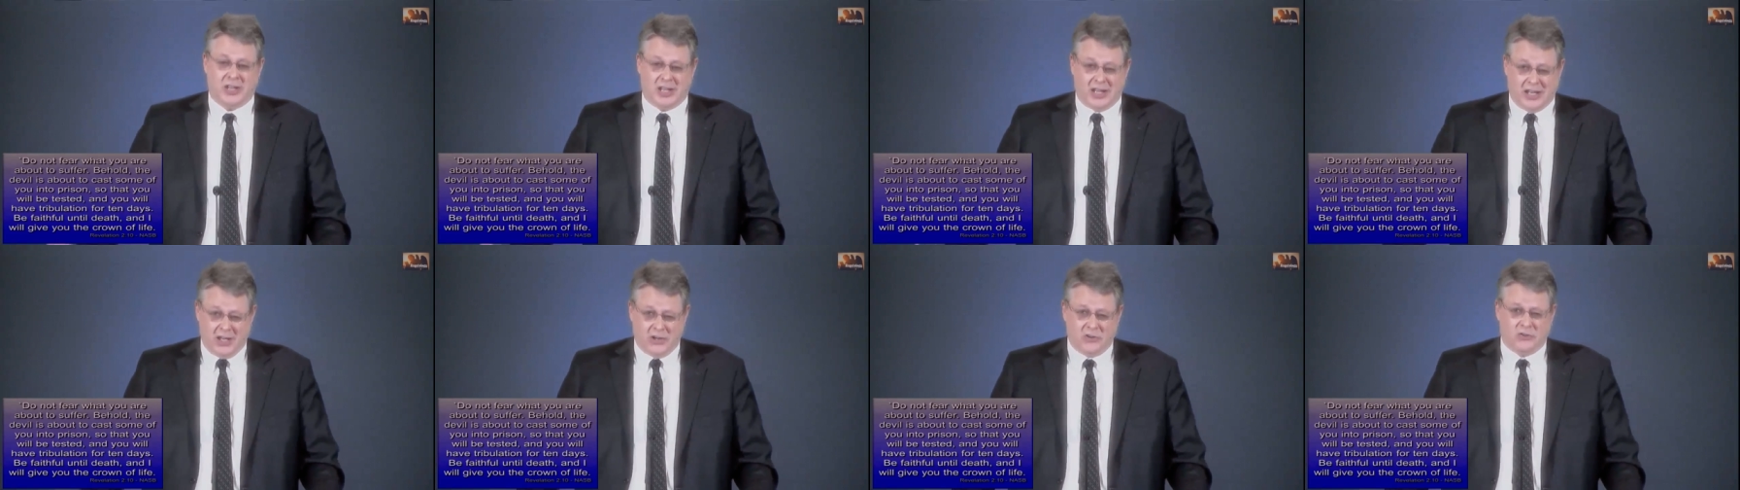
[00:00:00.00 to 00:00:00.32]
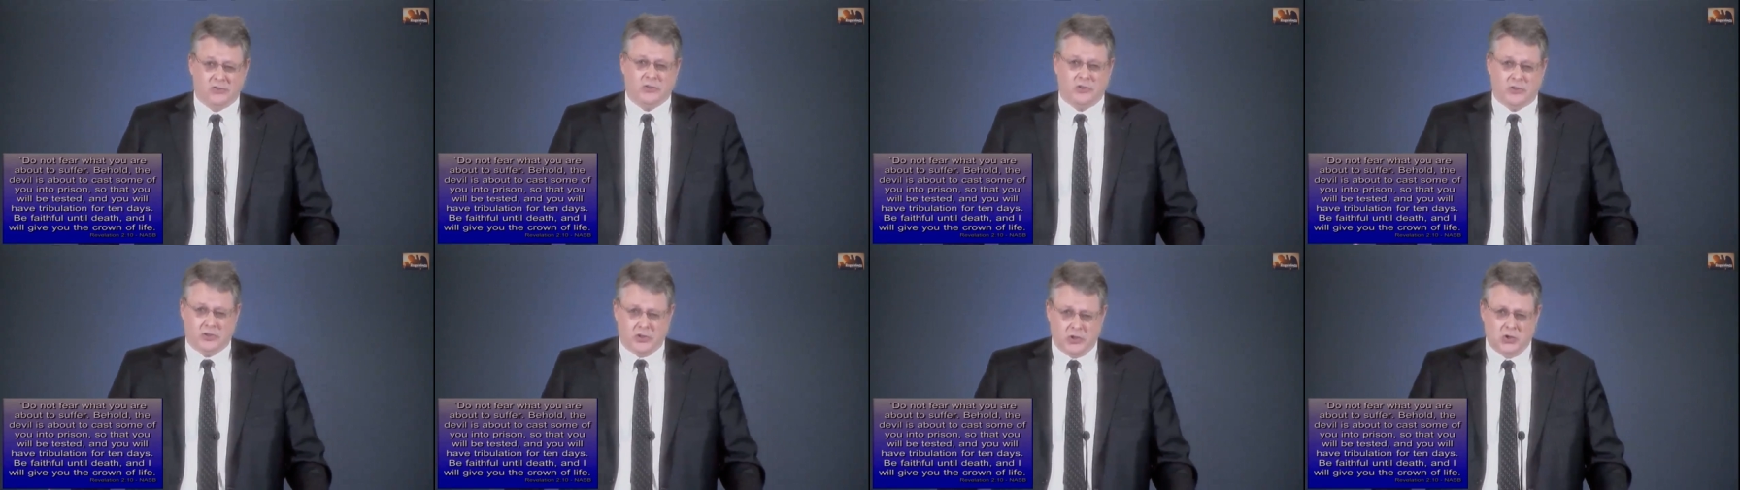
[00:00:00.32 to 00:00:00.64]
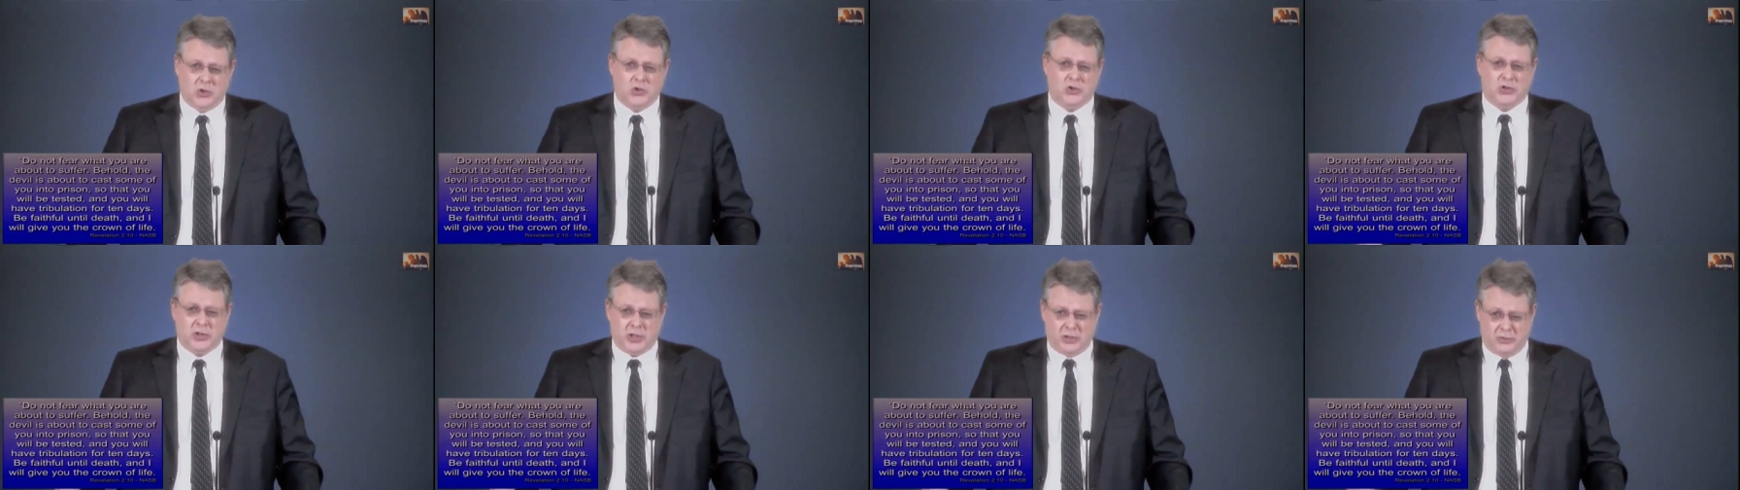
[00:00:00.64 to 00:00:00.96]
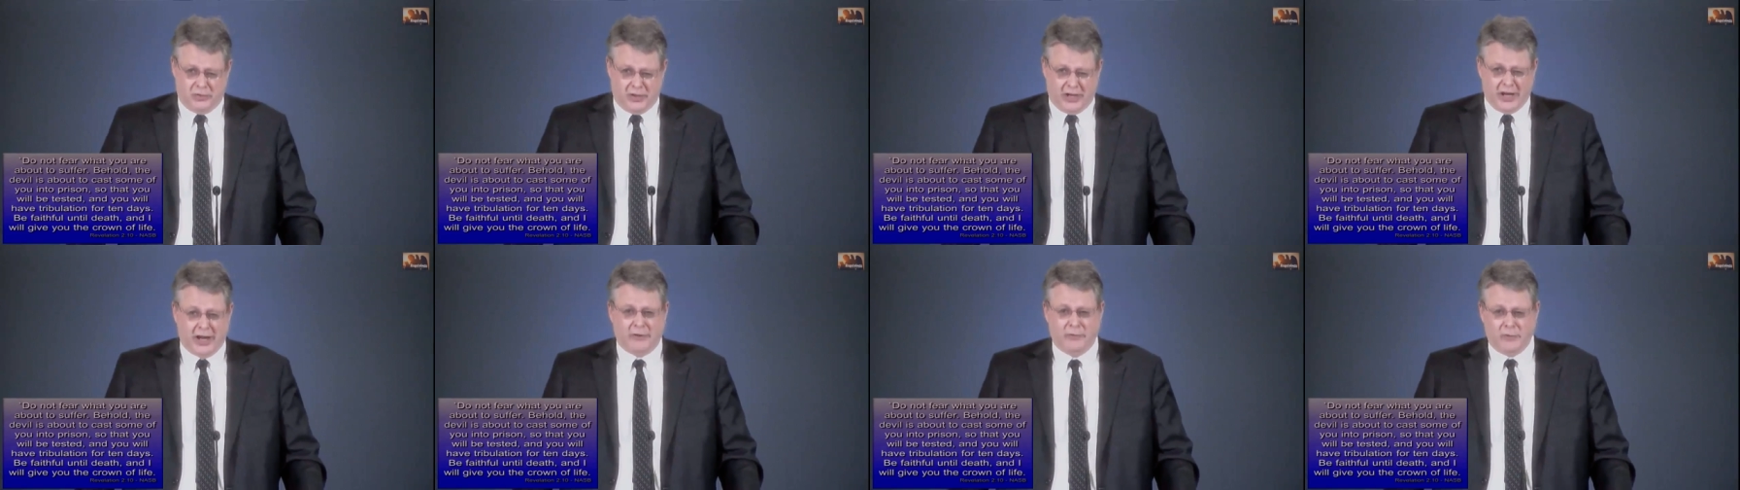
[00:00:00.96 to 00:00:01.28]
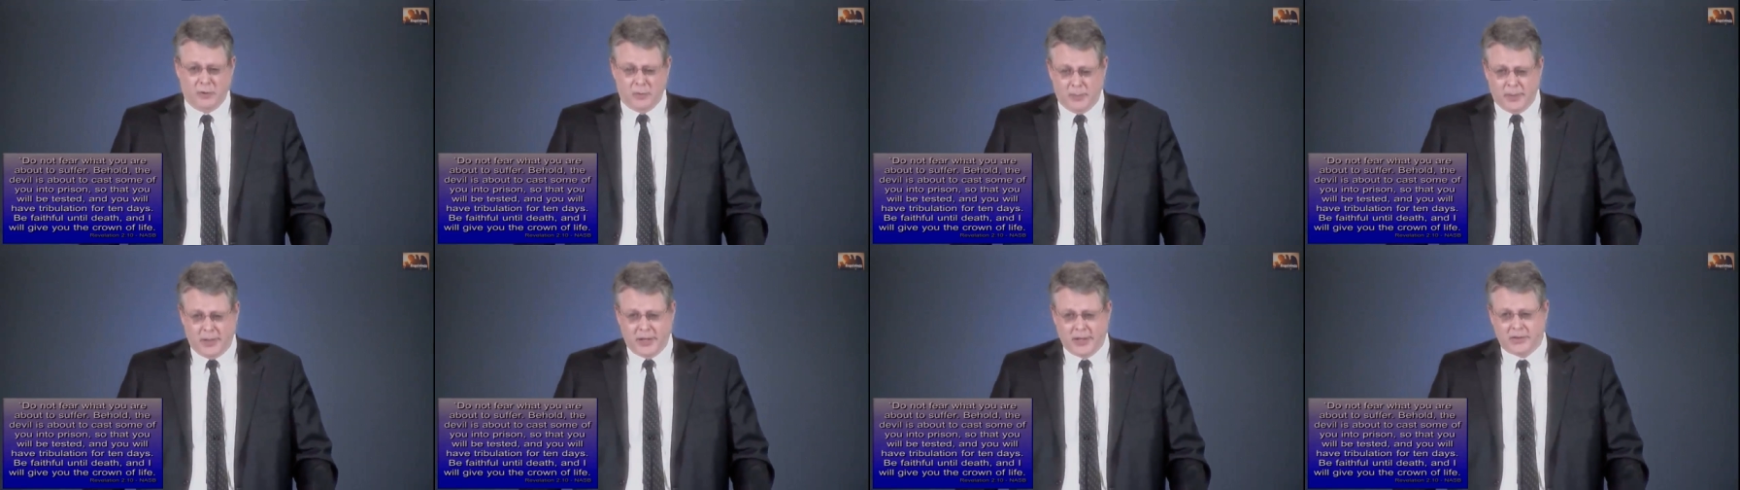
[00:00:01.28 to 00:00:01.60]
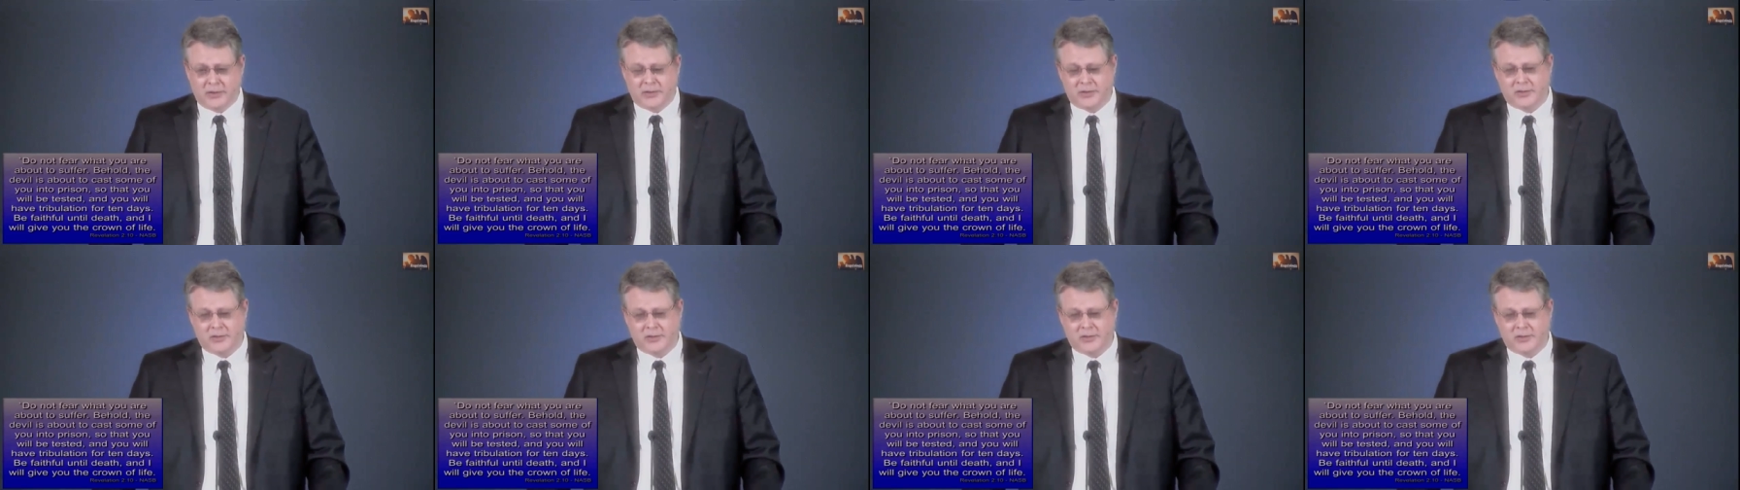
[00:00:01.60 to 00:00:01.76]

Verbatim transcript: institution of government